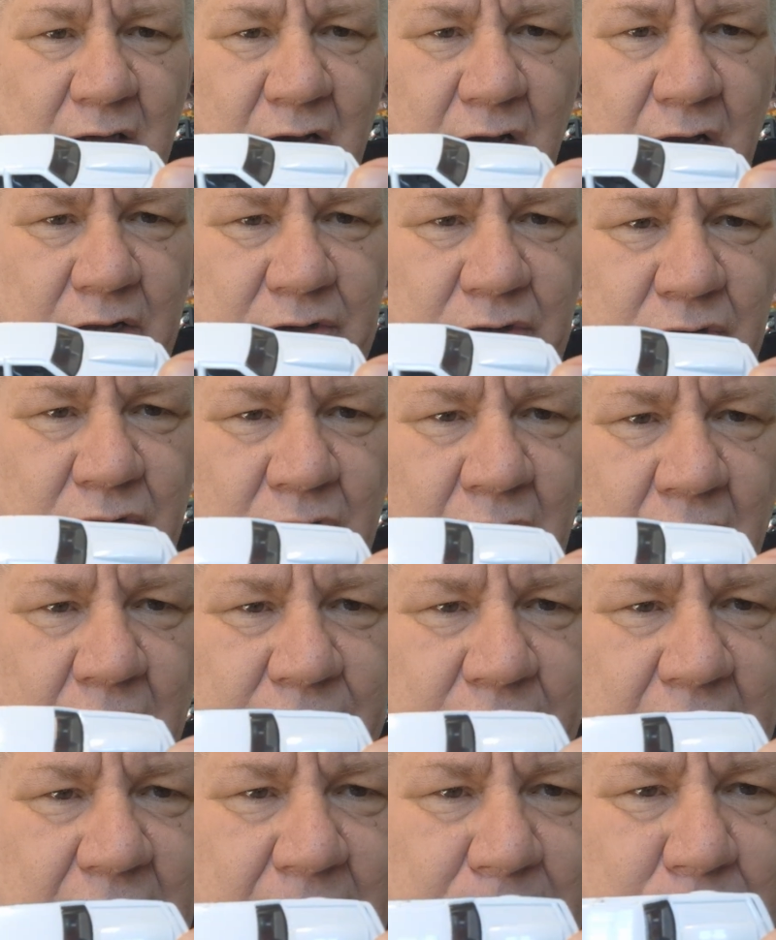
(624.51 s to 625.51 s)
I do know
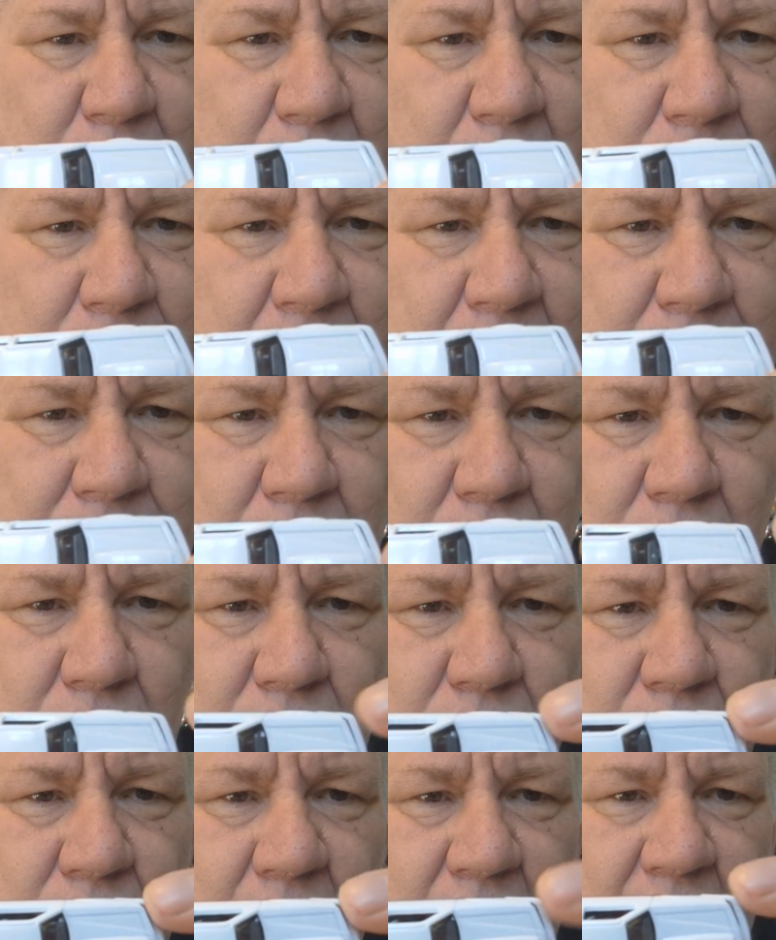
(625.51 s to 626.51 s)
of a couple of
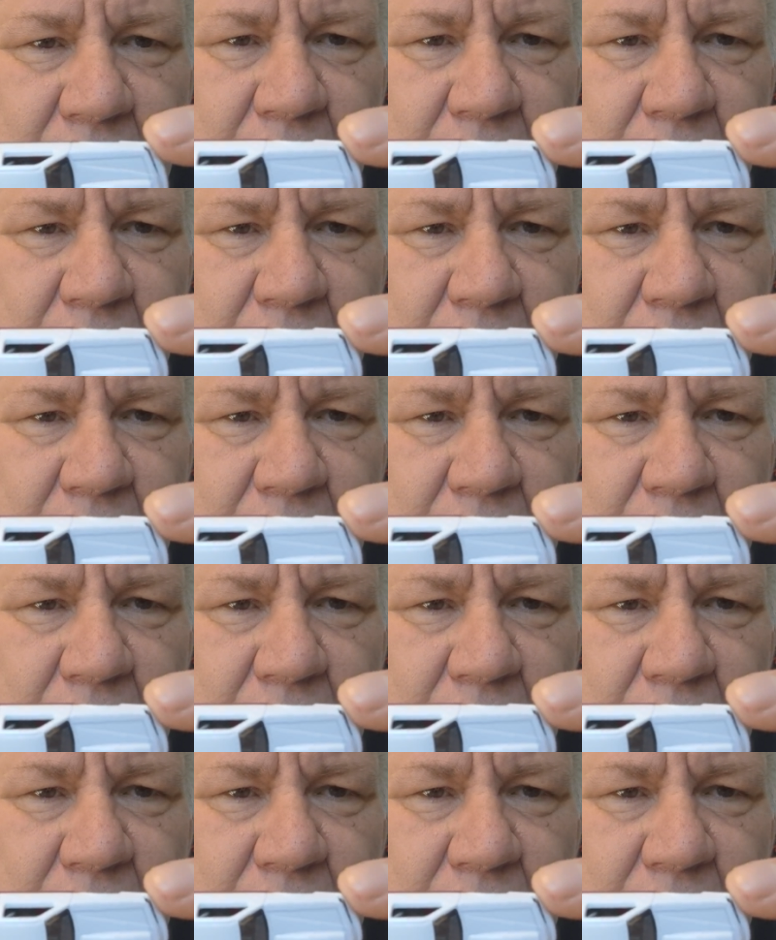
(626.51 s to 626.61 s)
people